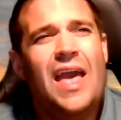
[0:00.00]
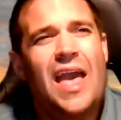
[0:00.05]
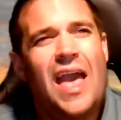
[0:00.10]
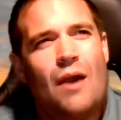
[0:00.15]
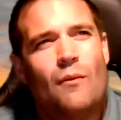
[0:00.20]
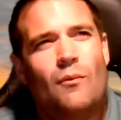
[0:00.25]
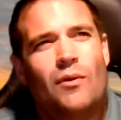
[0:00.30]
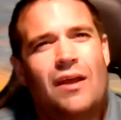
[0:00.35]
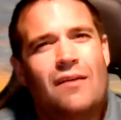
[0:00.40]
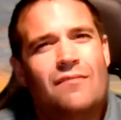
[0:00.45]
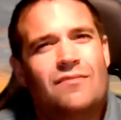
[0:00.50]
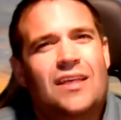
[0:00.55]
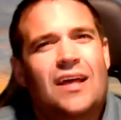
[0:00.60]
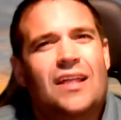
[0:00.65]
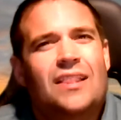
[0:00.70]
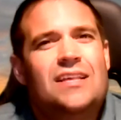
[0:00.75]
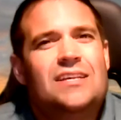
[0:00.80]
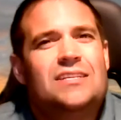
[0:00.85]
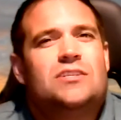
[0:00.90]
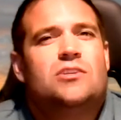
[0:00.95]
And when I've
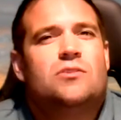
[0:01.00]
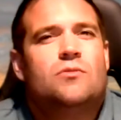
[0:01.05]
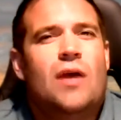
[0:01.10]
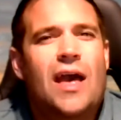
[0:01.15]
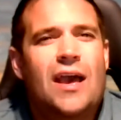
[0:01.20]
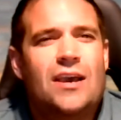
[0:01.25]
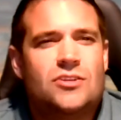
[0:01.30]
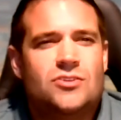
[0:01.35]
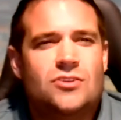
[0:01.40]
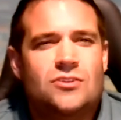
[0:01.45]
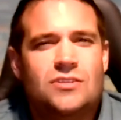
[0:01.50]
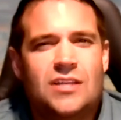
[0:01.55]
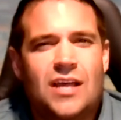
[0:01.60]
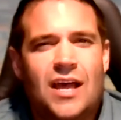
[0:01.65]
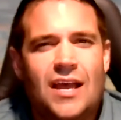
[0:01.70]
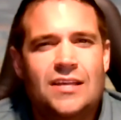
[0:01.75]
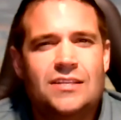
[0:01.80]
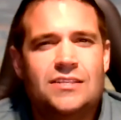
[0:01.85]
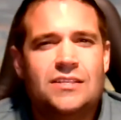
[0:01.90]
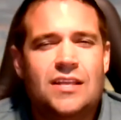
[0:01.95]
done this
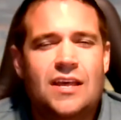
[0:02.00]
exercise,